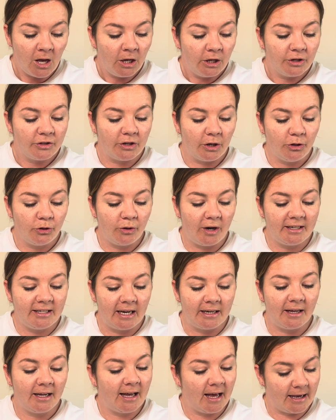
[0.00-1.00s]
Social
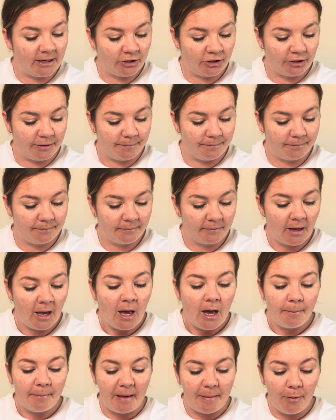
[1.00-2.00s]
identification.
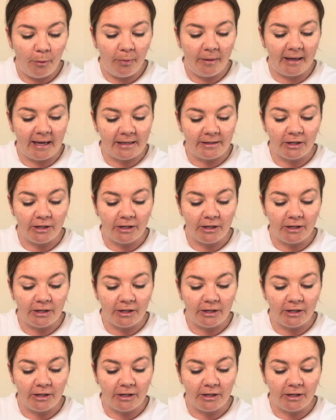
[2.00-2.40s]
People begin